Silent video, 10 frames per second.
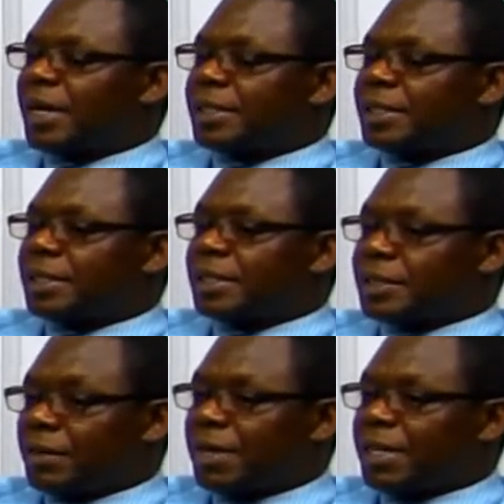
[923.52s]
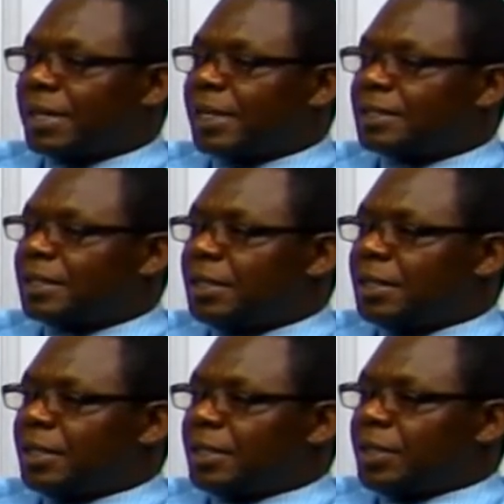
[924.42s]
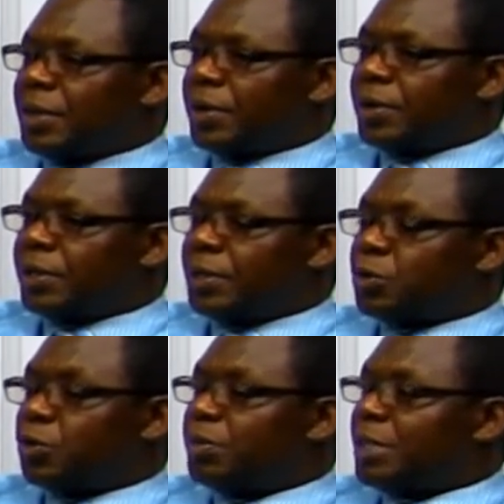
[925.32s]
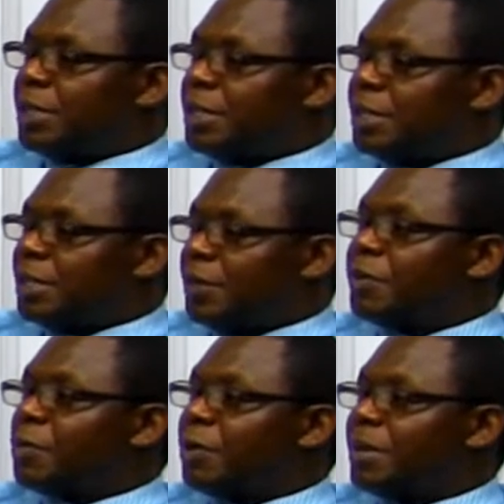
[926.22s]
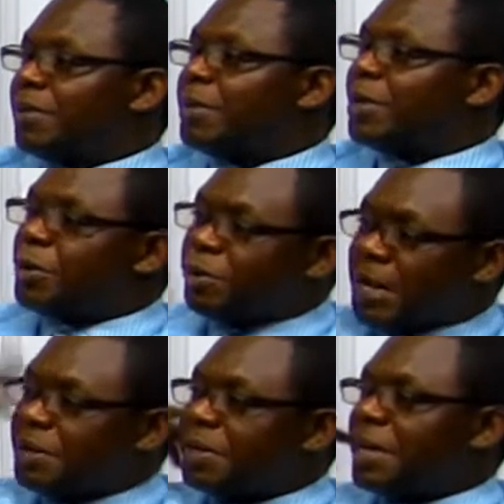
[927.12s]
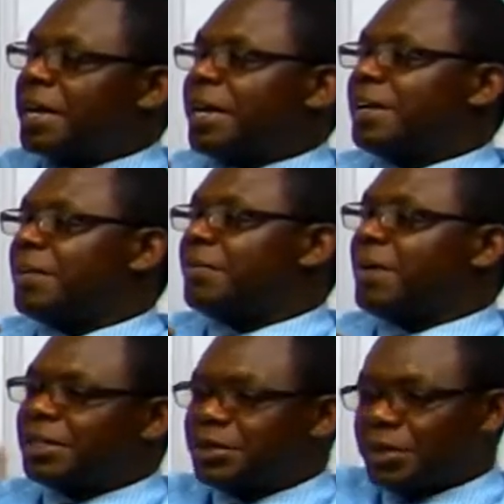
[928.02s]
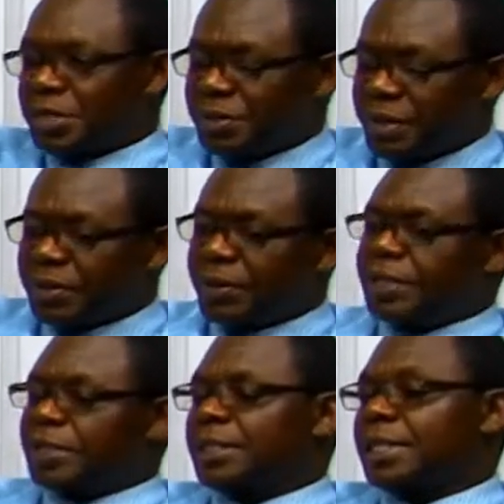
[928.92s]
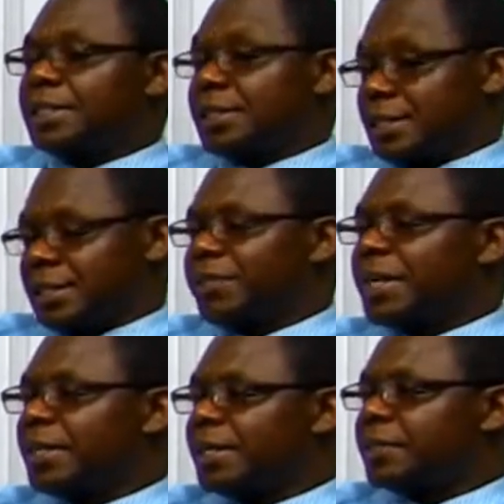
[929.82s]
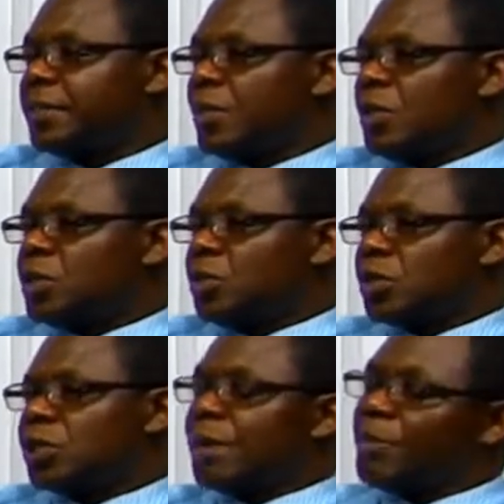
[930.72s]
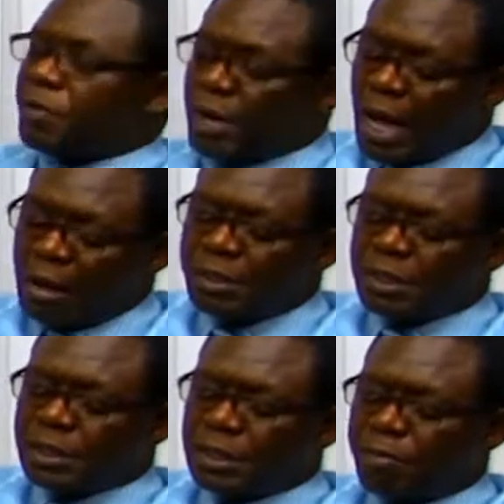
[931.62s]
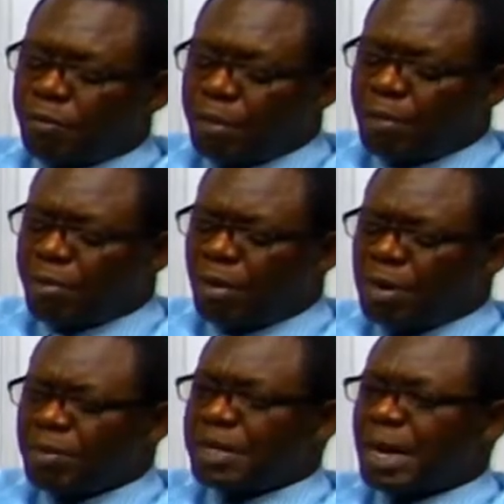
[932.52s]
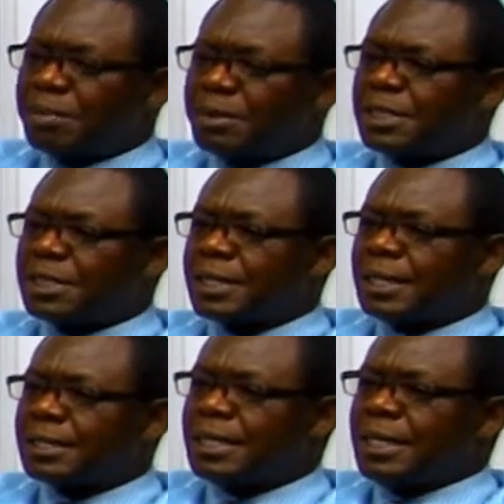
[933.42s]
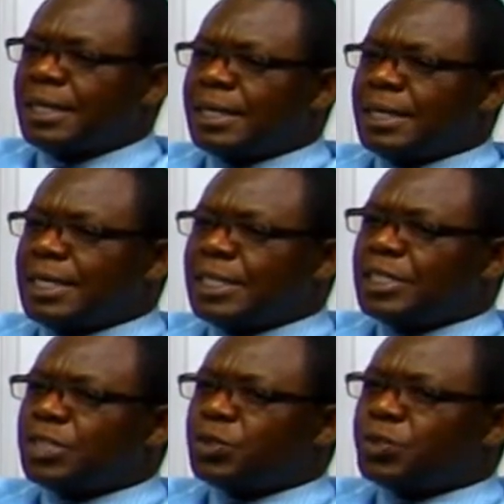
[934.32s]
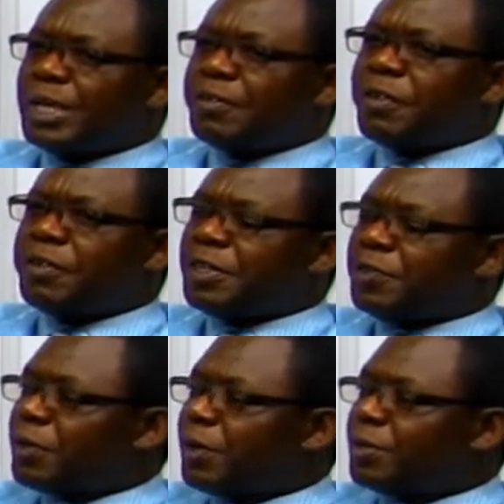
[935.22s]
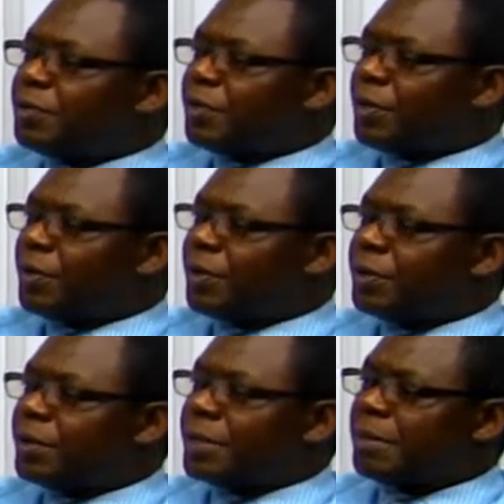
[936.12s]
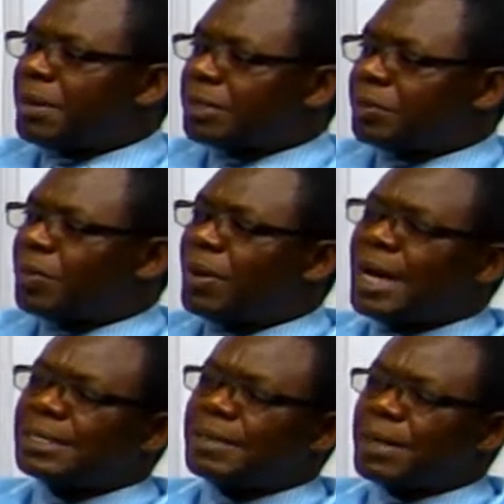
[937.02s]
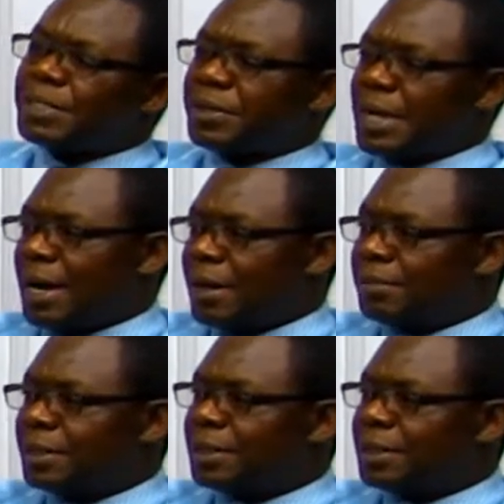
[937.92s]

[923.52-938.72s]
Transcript: and stuff like that. You know, it could be even women, maybe they'll be playing with their hair while talking to an audience and stuff like that. So some of habits, the problem with habits is that it is usually very difficult for the person who has a particular habit